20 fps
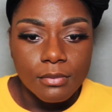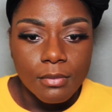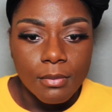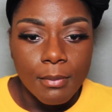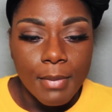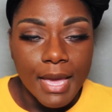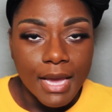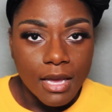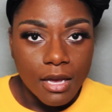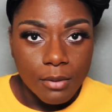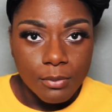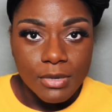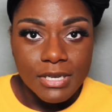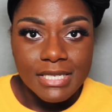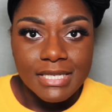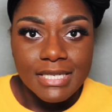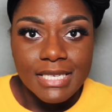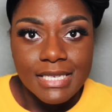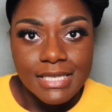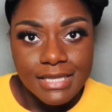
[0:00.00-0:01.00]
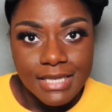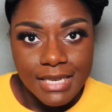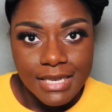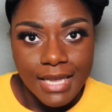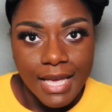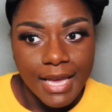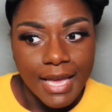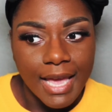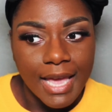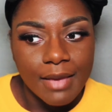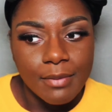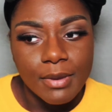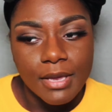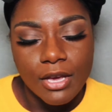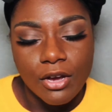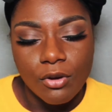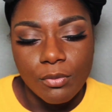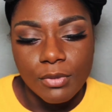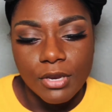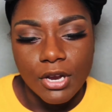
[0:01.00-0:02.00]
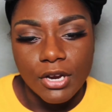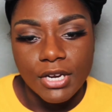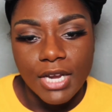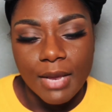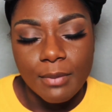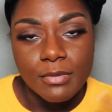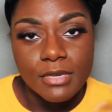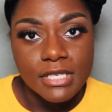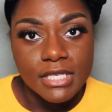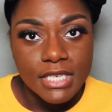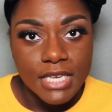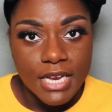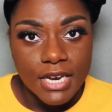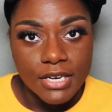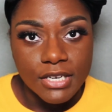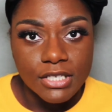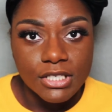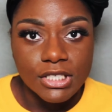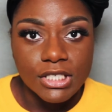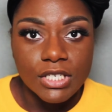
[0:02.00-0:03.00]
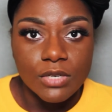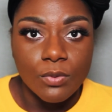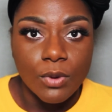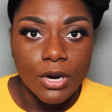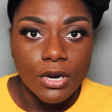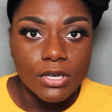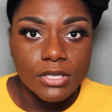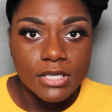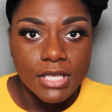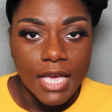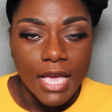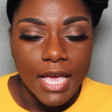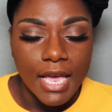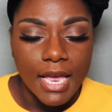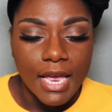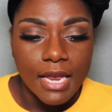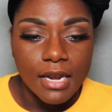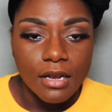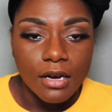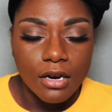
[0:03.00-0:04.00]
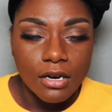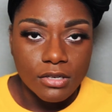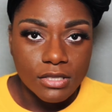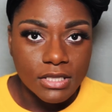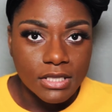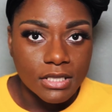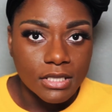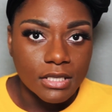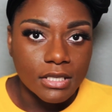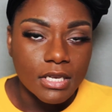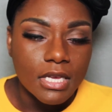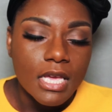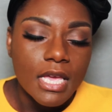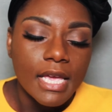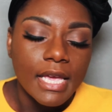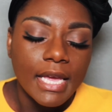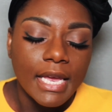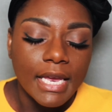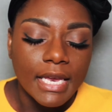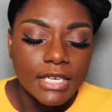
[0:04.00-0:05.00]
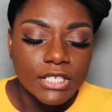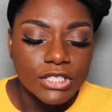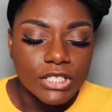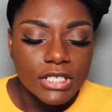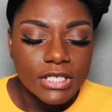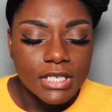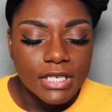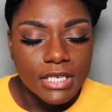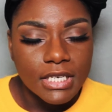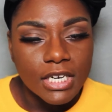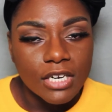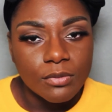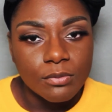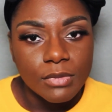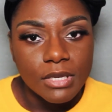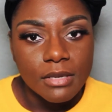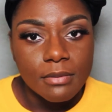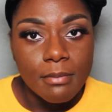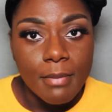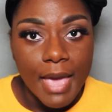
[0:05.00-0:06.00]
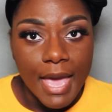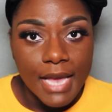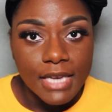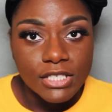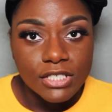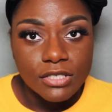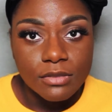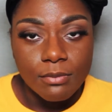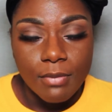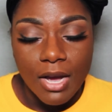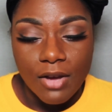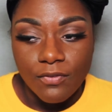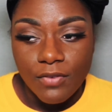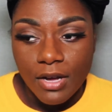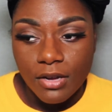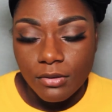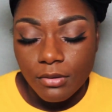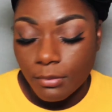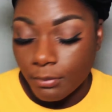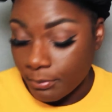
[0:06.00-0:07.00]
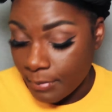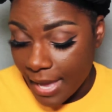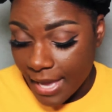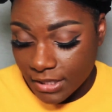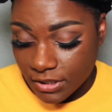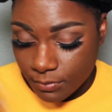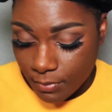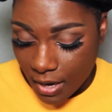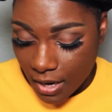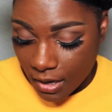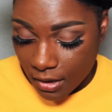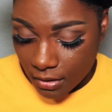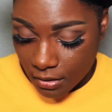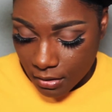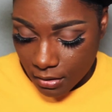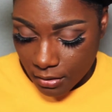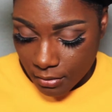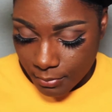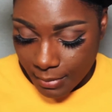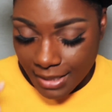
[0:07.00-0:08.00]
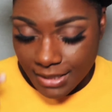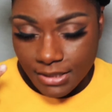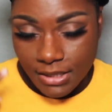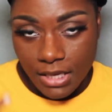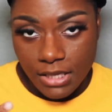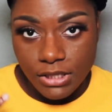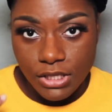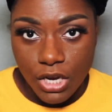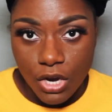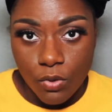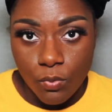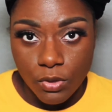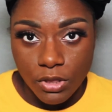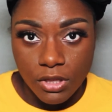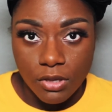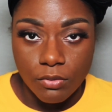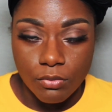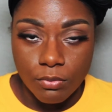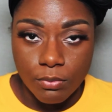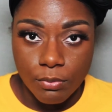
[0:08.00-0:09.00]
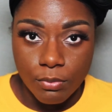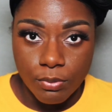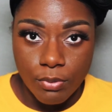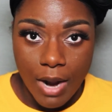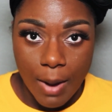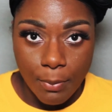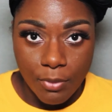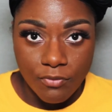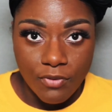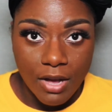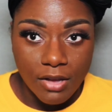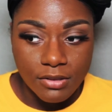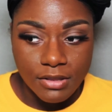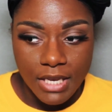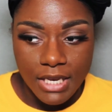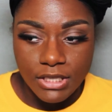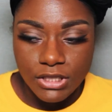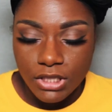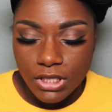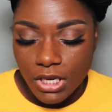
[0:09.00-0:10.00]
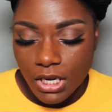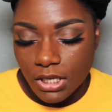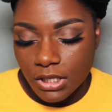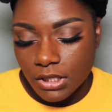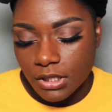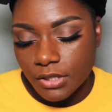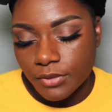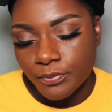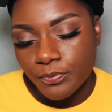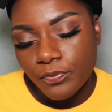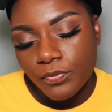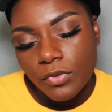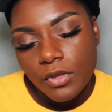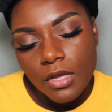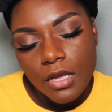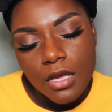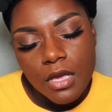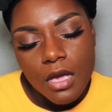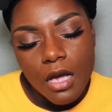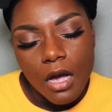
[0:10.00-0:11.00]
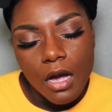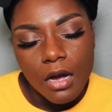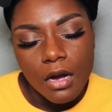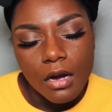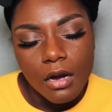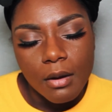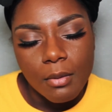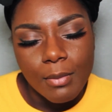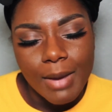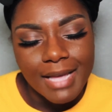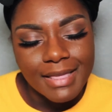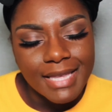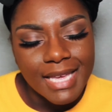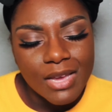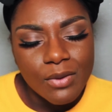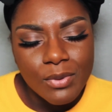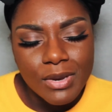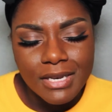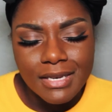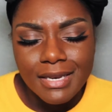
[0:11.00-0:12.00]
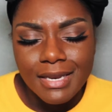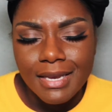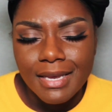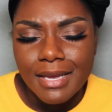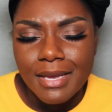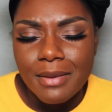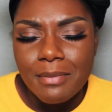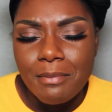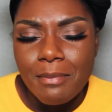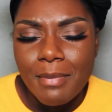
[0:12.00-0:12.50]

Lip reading: makeup assistant that came and helped me. Her name is Sierra. She works at Ulta, and she did help me match my my skin tone with the proper foundation color. I think we did